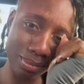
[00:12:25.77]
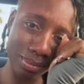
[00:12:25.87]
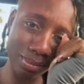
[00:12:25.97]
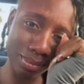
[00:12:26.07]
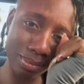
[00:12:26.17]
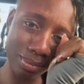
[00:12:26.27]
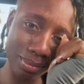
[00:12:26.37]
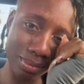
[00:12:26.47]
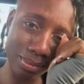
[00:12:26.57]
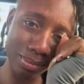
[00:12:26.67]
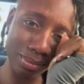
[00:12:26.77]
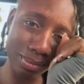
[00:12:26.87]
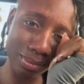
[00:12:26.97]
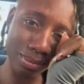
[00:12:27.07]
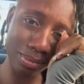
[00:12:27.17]

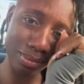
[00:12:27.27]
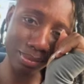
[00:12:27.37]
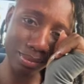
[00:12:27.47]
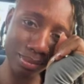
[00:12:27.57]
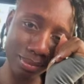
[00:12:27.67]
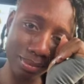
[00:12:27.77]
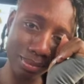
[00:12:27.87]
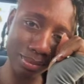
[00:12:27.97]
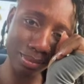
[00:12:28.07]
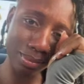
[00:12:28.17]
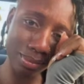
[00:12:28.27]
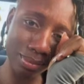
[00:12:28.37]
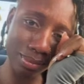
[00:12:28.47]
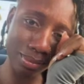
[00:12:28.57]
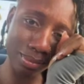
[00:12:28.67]

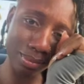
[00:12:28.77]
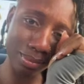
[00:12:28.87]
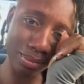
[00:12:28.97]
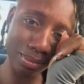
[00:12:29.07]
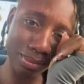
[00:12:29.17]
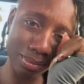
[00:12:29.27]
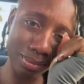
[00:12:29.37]
(not speaking)